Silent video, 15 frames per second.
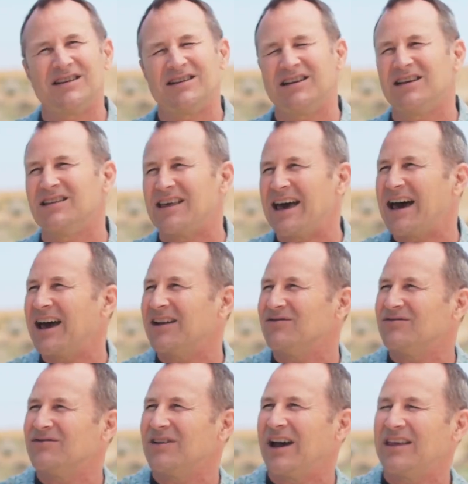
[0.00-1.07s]
it did that,
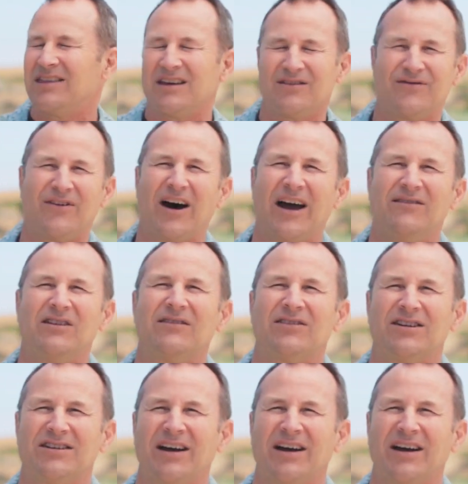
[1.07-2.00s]
I think, 5 different